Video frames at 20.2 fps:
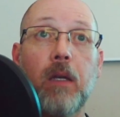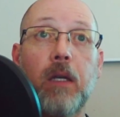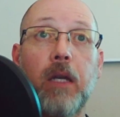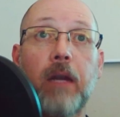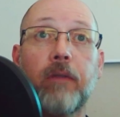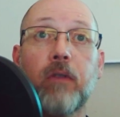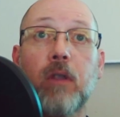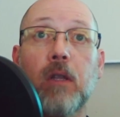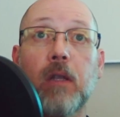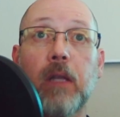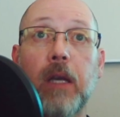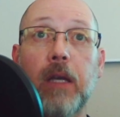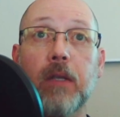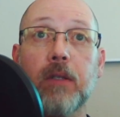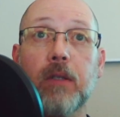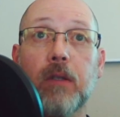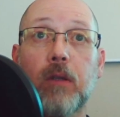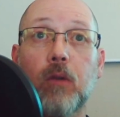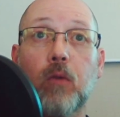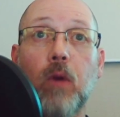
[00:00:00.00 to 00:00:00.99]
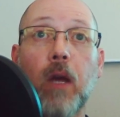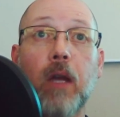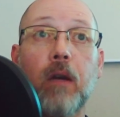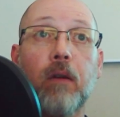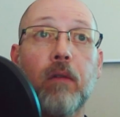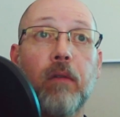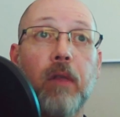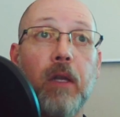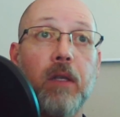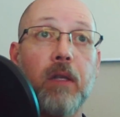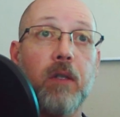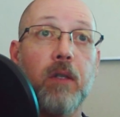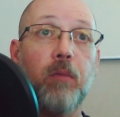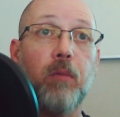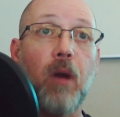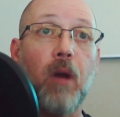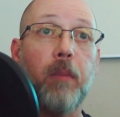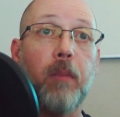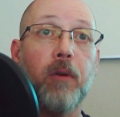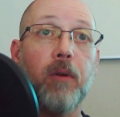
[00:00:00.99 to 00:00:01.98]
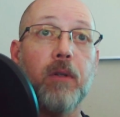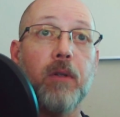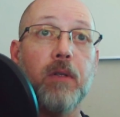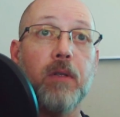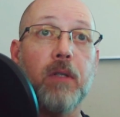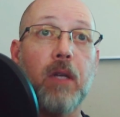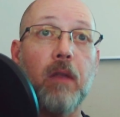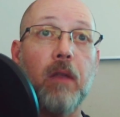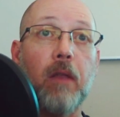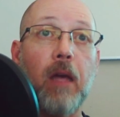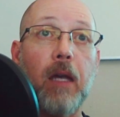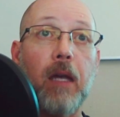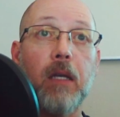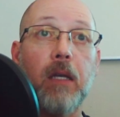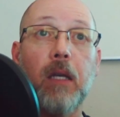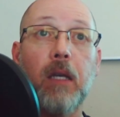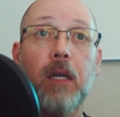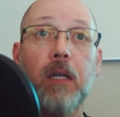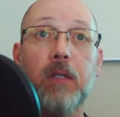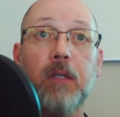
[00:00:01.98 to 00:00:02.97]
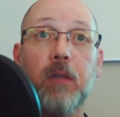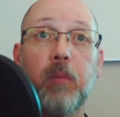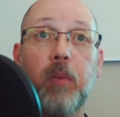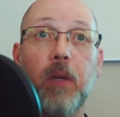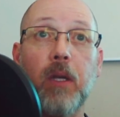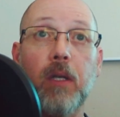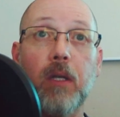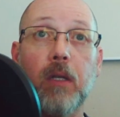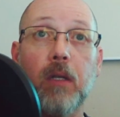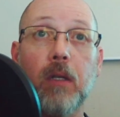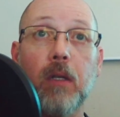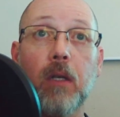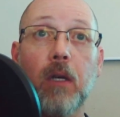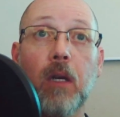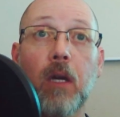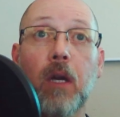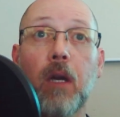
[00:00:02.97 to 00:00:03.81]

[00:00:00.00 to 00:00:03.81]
Nevertheless, the writer thinks it proper to say that, in his opinion,